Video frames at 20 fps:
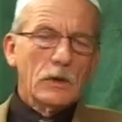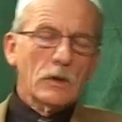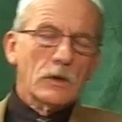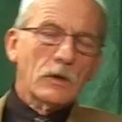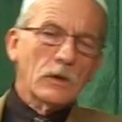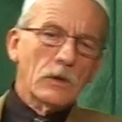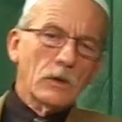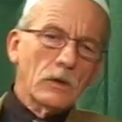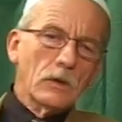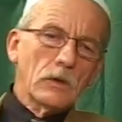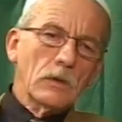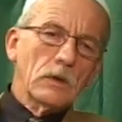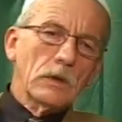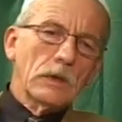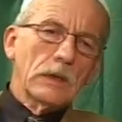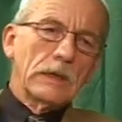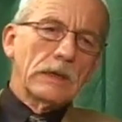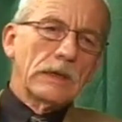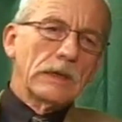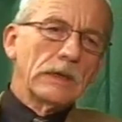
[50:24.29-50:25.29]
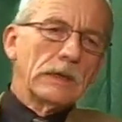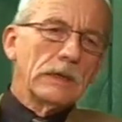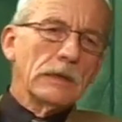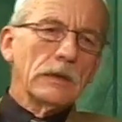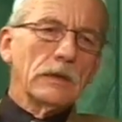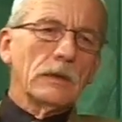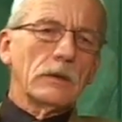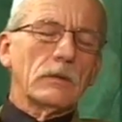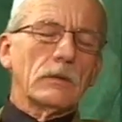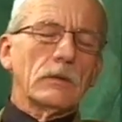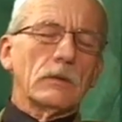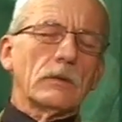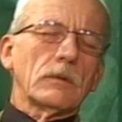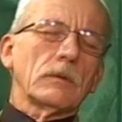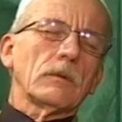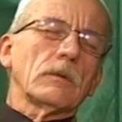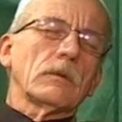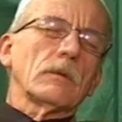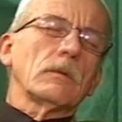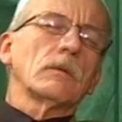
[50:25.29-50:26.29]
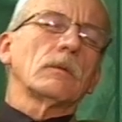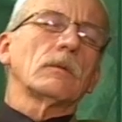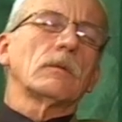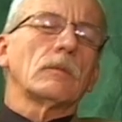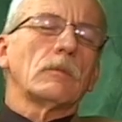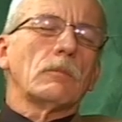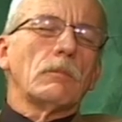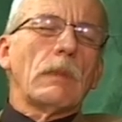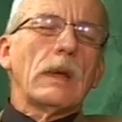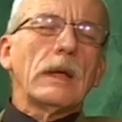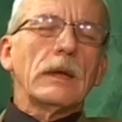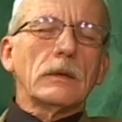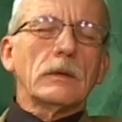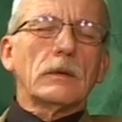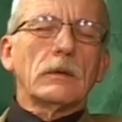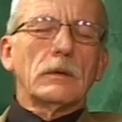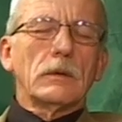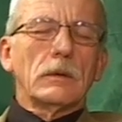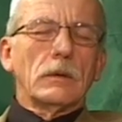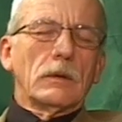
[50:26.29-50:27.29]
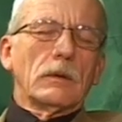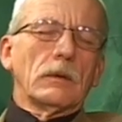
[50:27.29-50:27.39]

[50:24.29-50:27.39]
He made